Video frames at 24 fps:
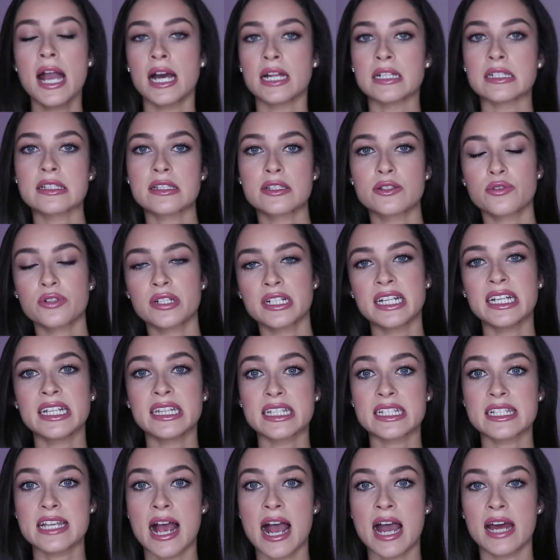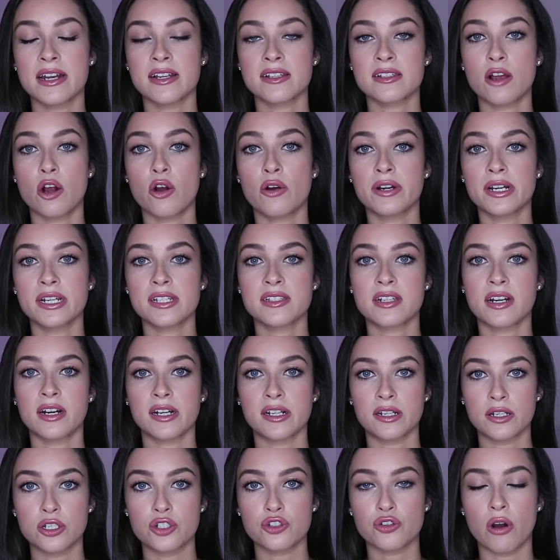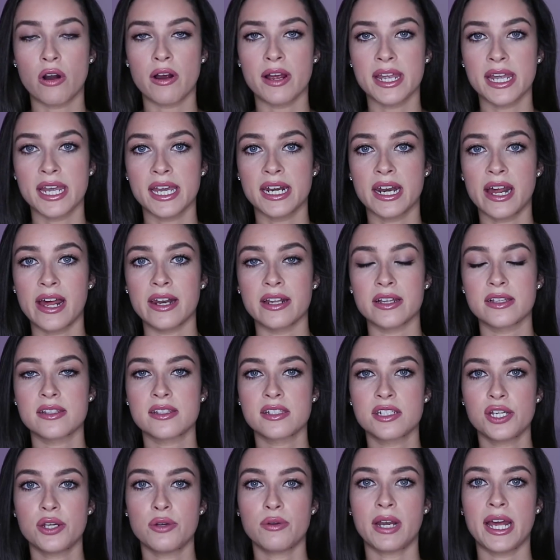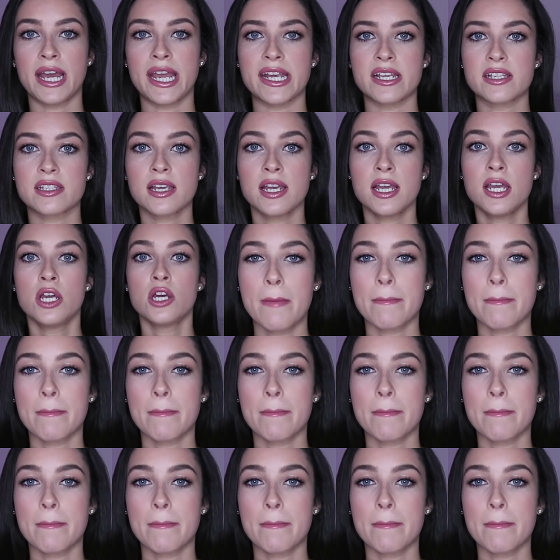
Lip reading: and suddenly the tan has already started to dry in and it's too late.